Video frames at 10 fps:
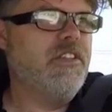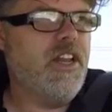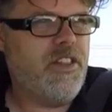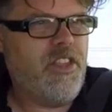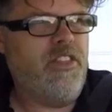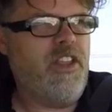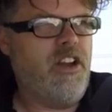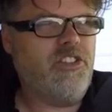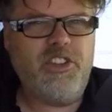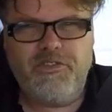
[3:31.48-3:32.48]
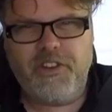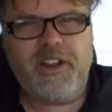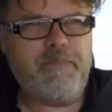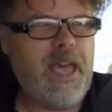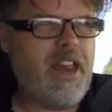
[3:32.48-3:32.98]
and it's in there, too
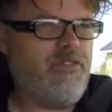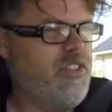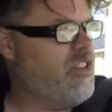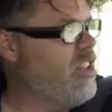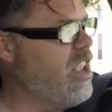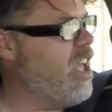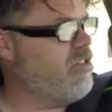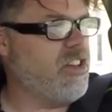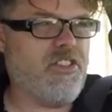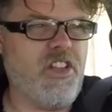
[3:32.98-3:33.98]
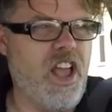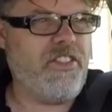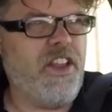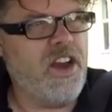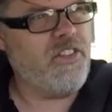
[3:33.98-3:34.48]
freaking bad. If you said yes and it's not
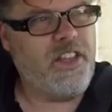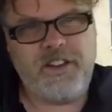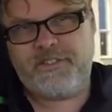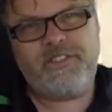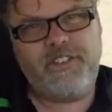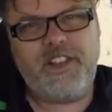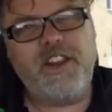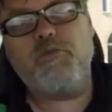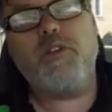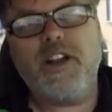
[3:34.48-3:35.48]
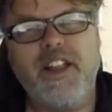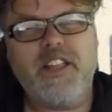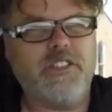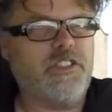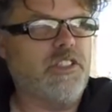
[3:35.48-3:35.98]
in there, then it is what it
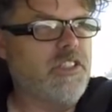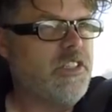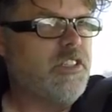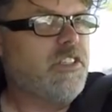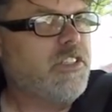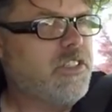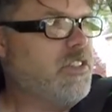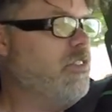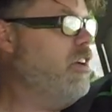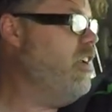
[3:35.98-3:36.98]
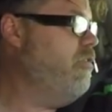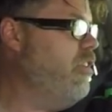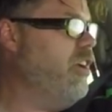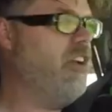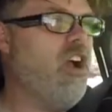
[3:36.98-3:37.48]
is. So there you
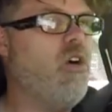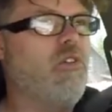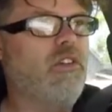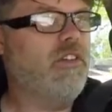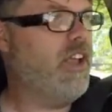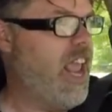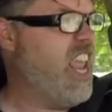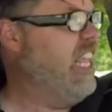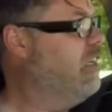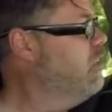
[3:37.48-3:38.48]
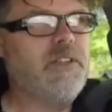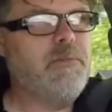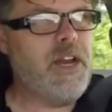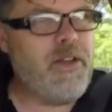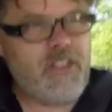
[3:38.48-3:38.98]
freaking go, eh?
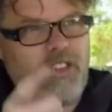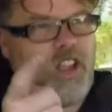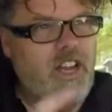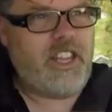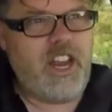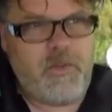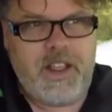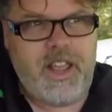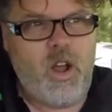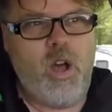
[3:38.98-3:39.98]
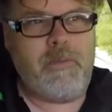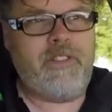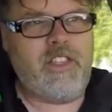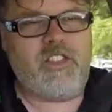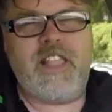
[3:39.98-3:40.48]
But anyways, I'll talk to you when I get home
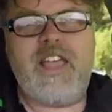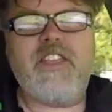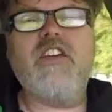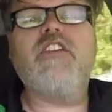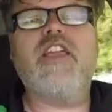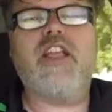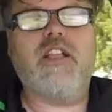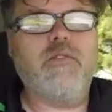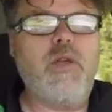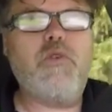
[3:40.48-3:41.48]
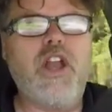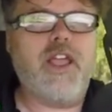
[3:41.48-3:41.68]
and this and that and the other thing. Why wouldn't